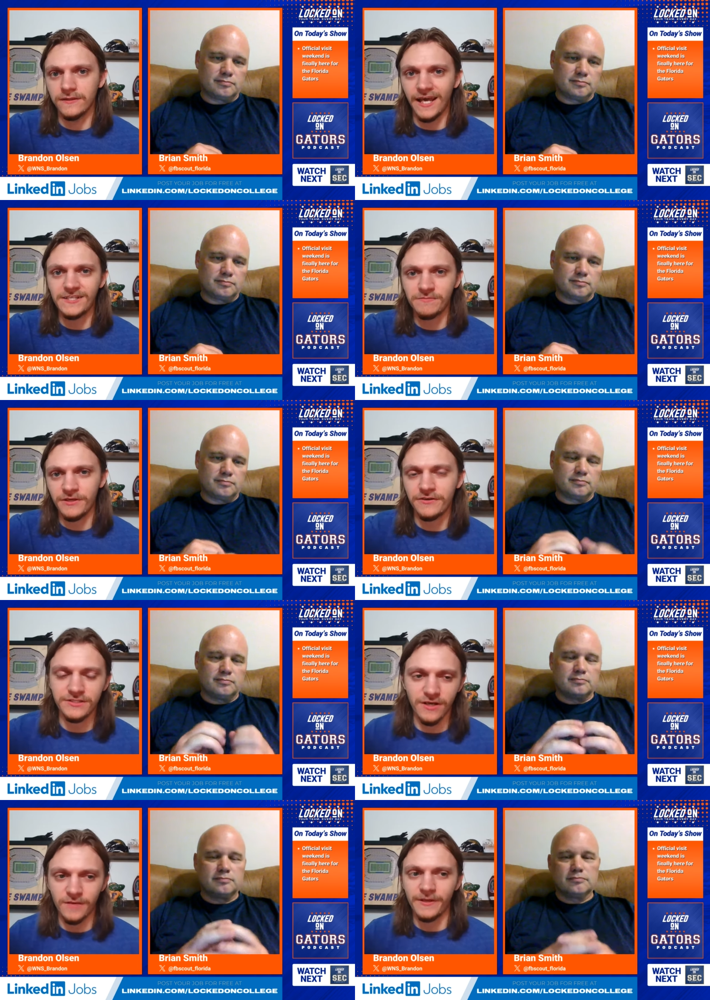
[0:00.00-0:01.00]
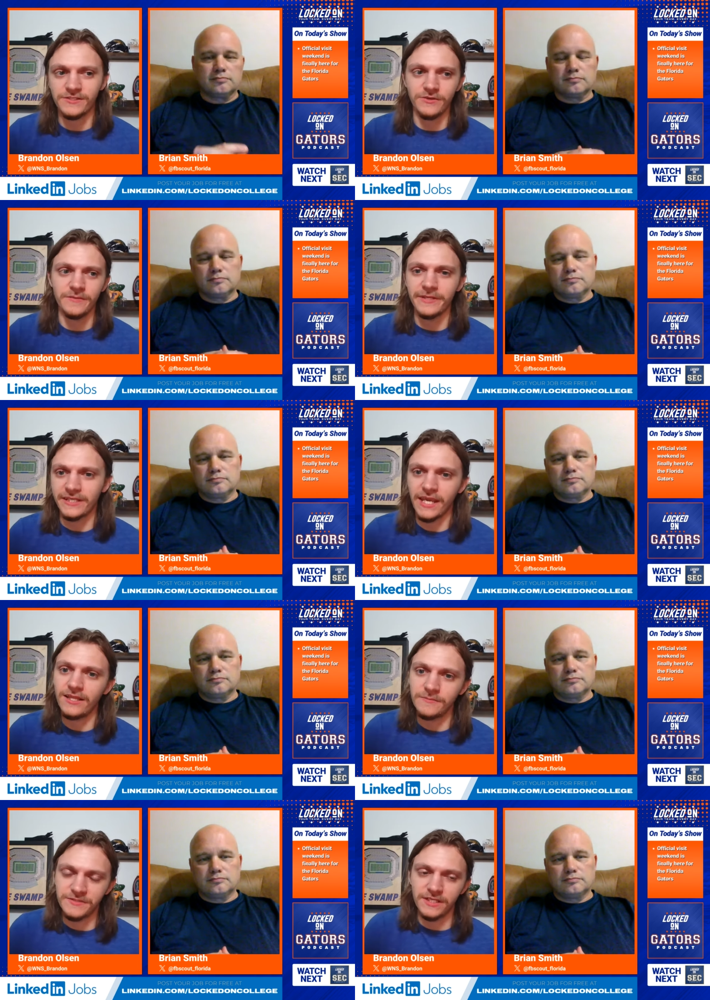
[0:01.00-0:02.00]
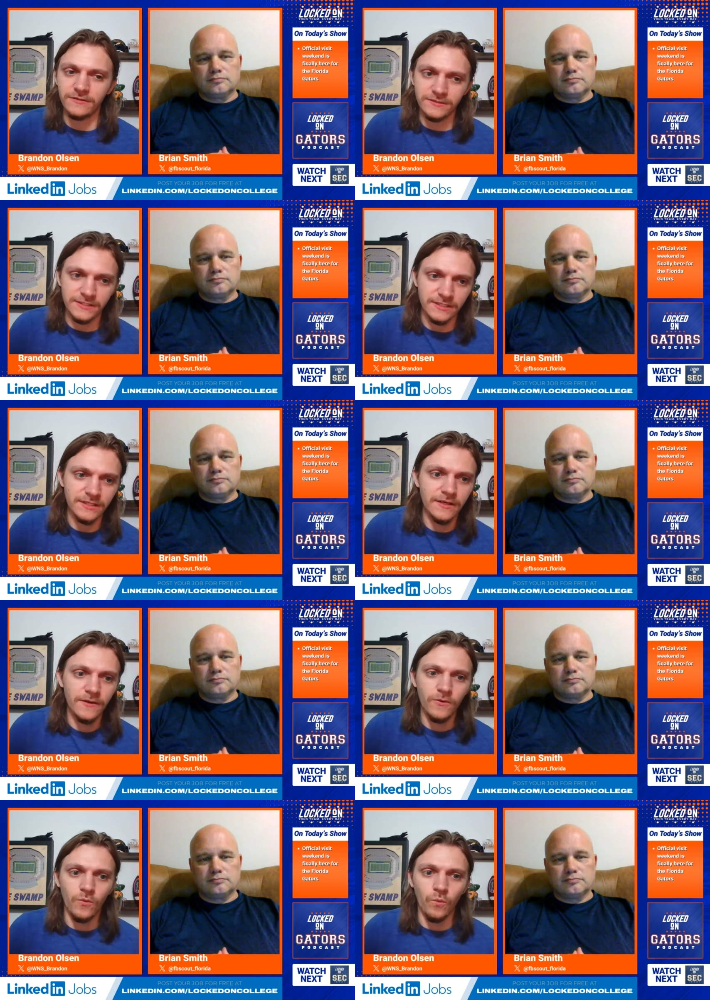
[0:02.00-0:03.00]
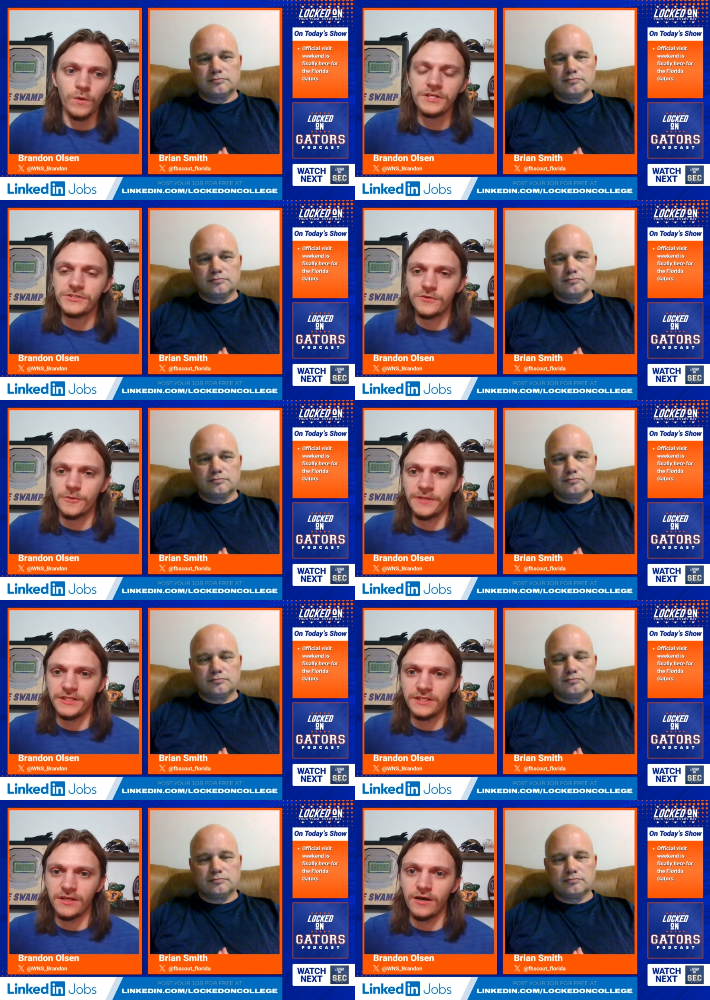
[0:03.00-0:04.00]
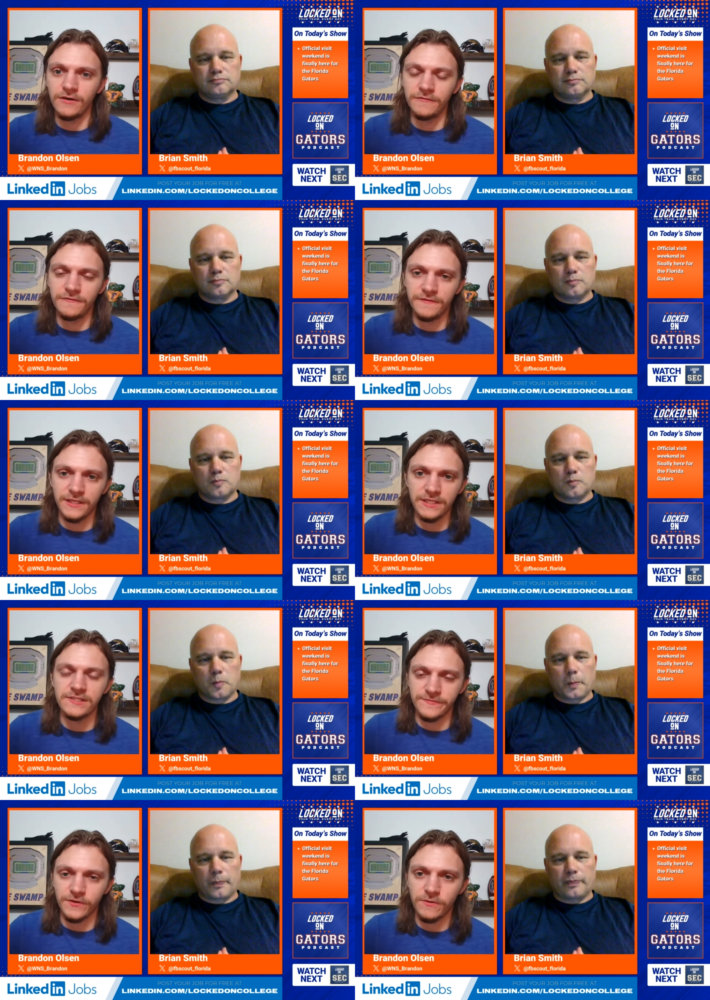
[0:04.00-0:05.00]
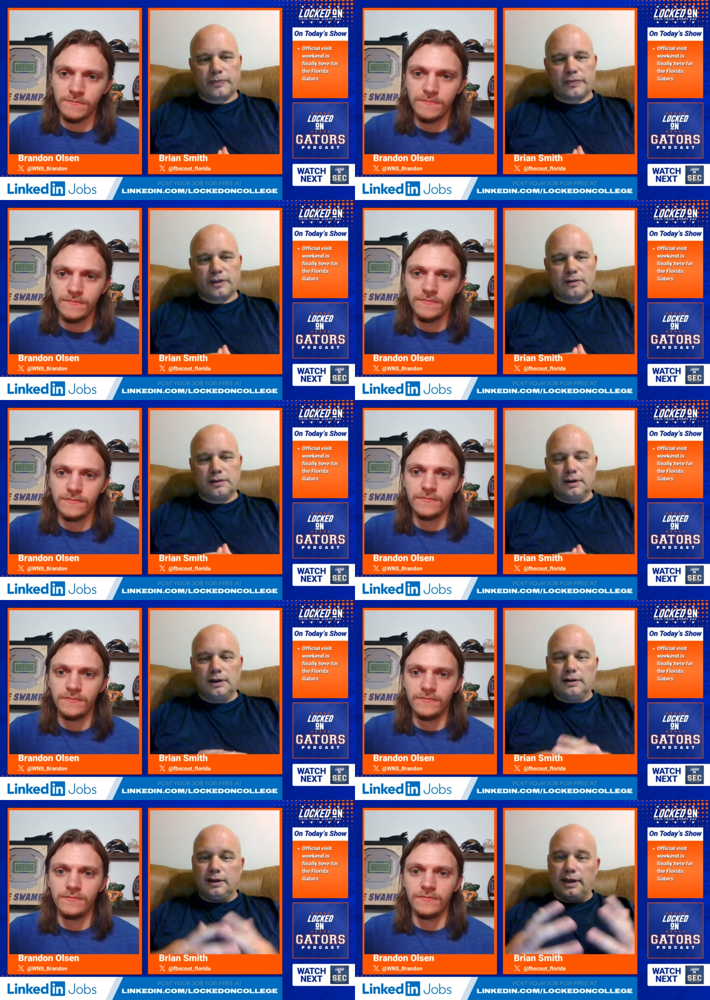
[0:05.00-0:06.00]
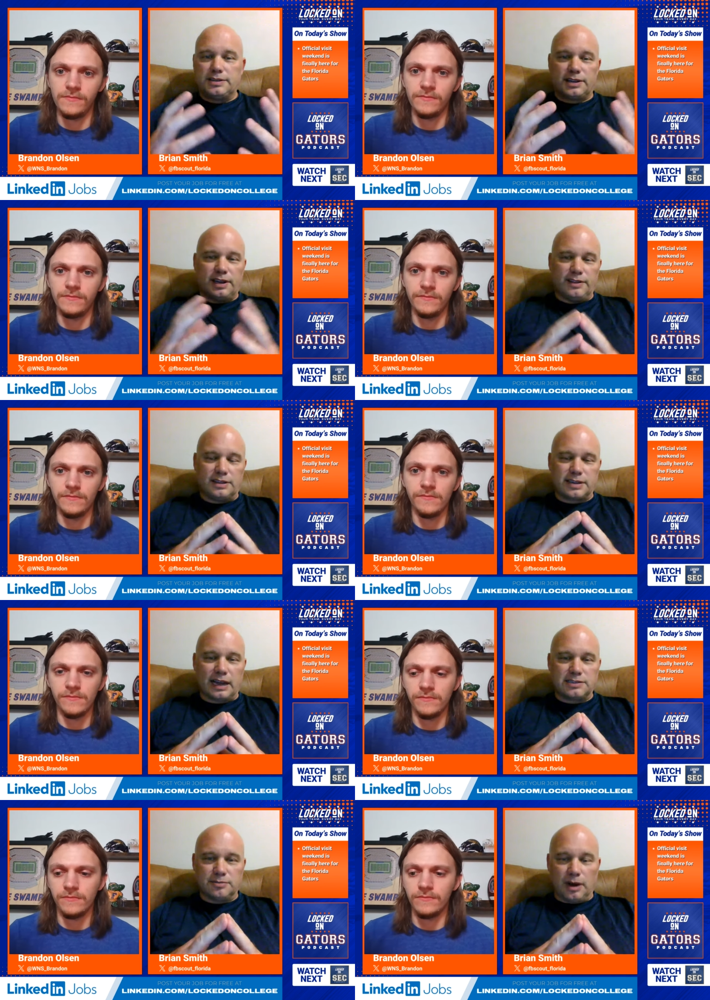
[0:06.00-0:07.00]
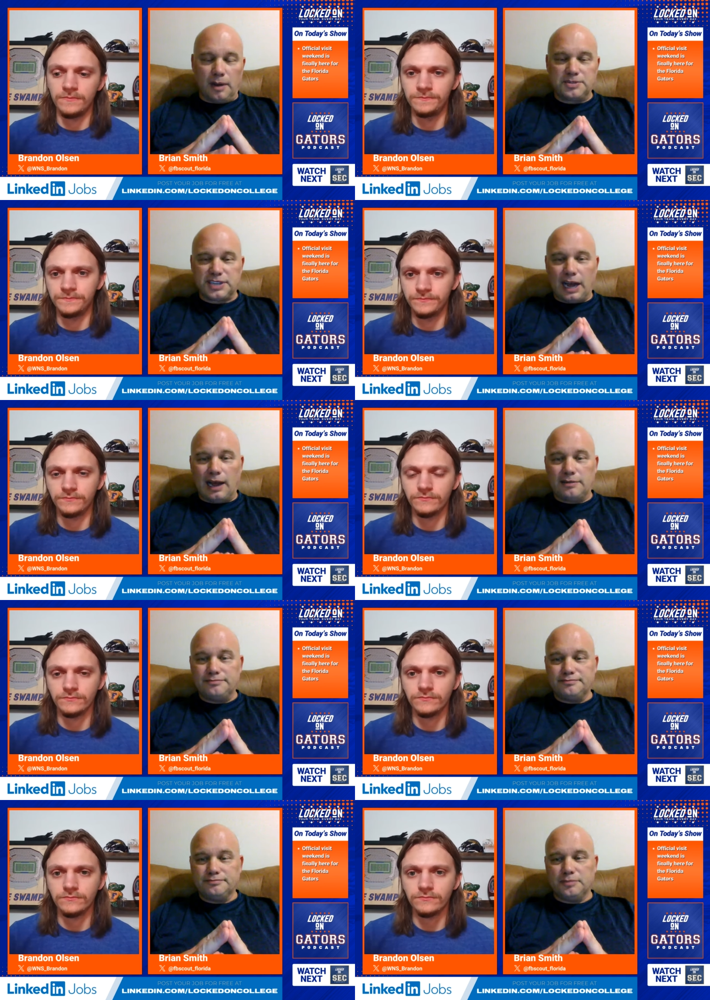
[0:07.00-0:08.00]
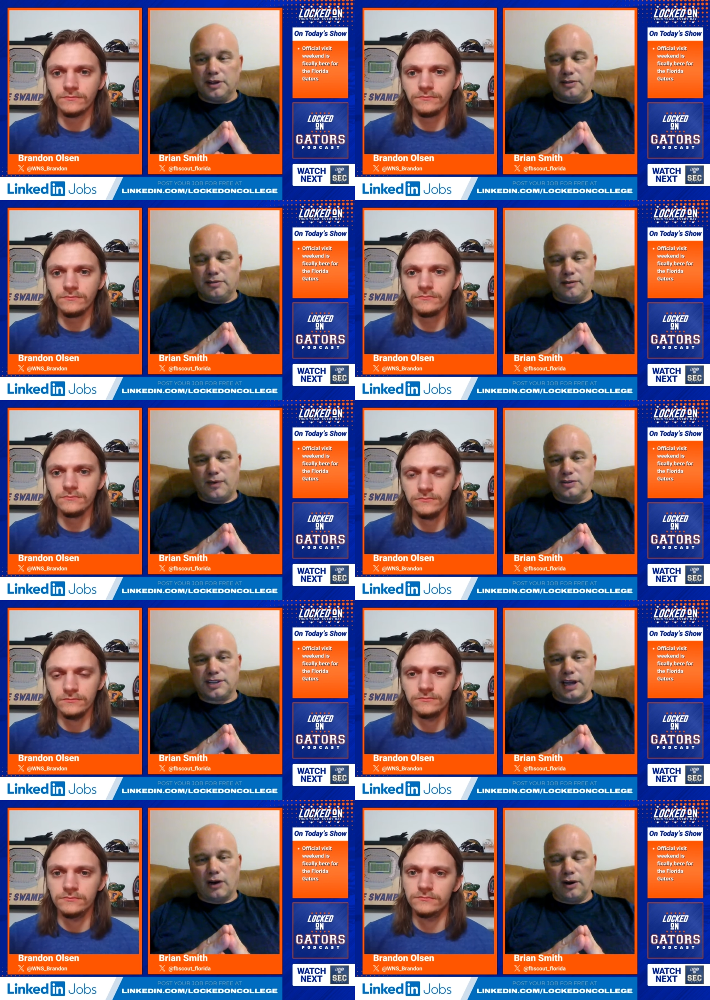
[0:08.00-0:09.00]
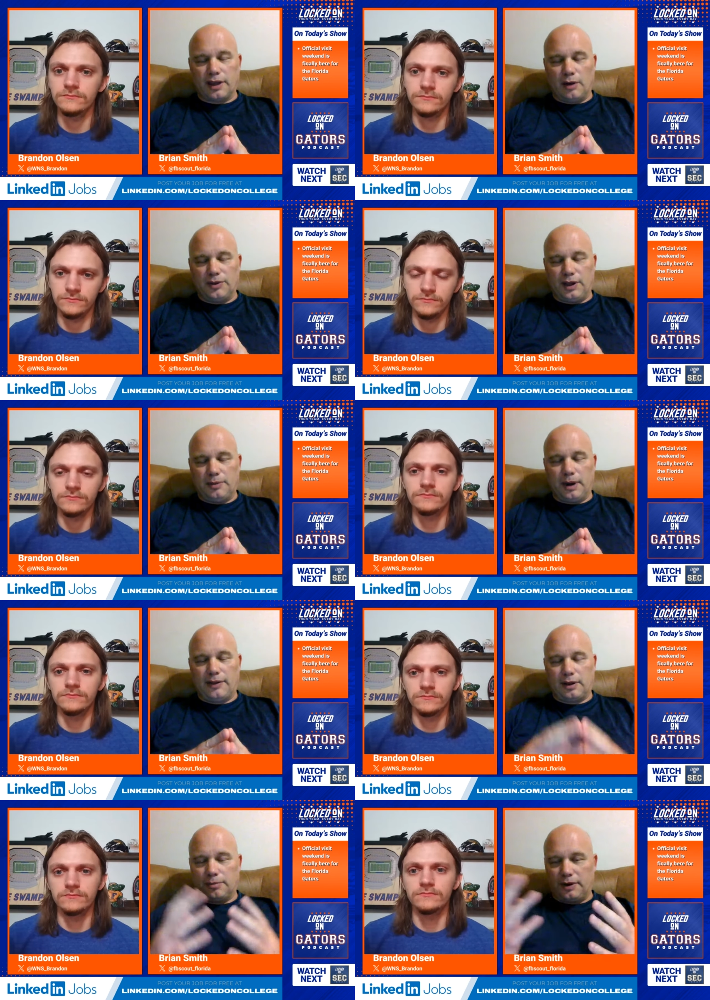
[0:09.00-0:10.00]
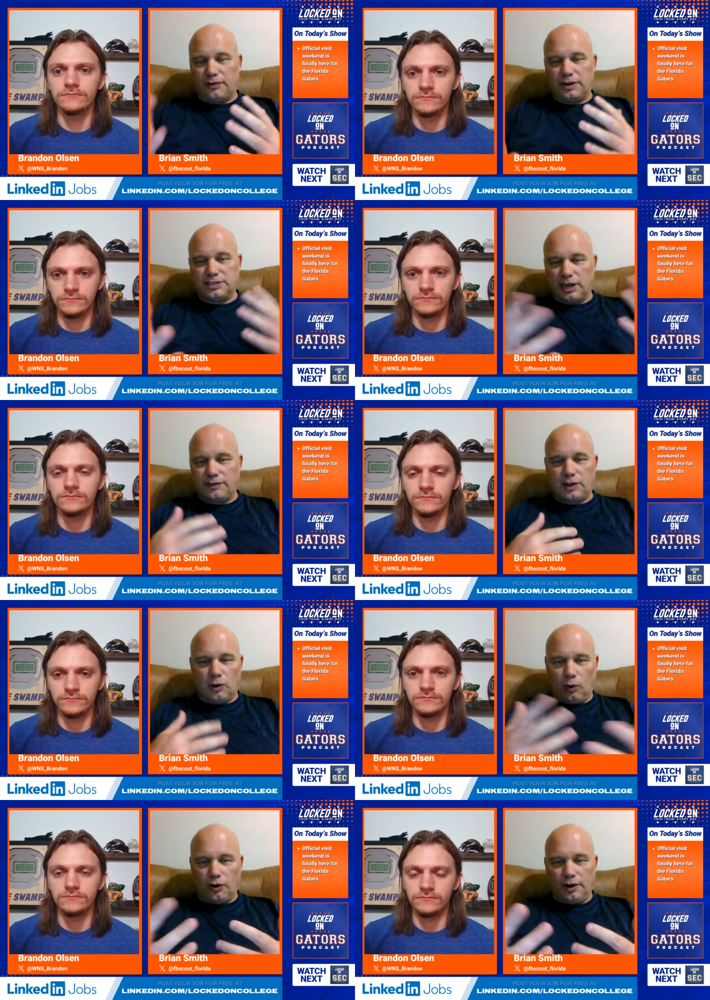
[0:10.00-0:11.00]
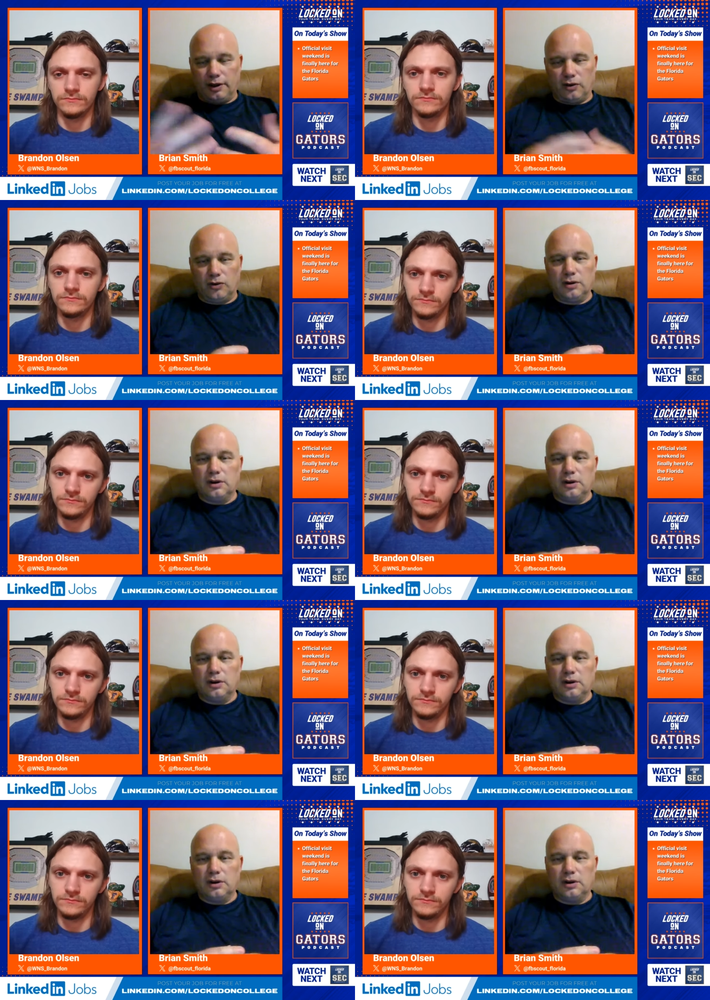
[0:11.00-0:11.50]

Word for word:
Speaker 1: last player to talk about is going to be Caleb Singleton. What is your opinion of his film?
Speaker 2: He's a kid that's got some upside, but the first thing I look at with anybody that can play free safety, corner, nickel,